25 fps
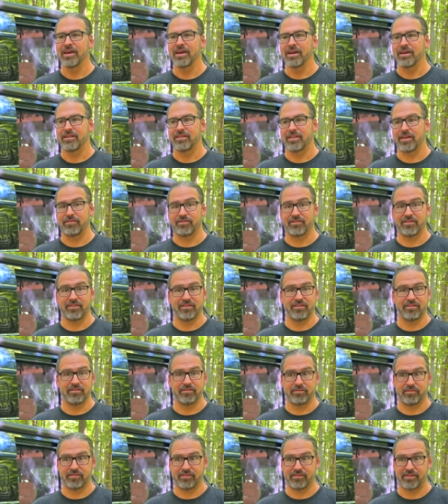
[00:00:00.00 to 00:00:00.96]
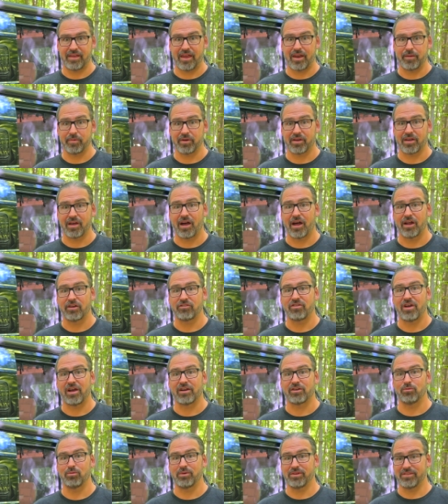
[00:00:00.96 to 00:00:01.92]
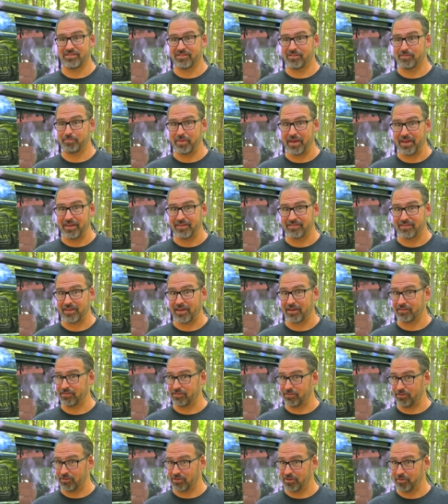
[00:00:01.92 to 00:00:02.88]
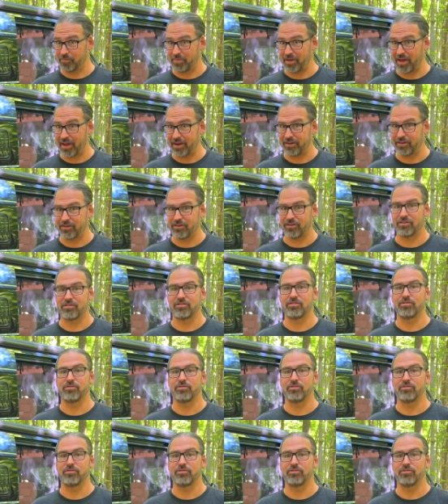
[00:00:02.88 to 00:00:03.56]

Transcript: They've set up a contract with SpaceX, their competitor, to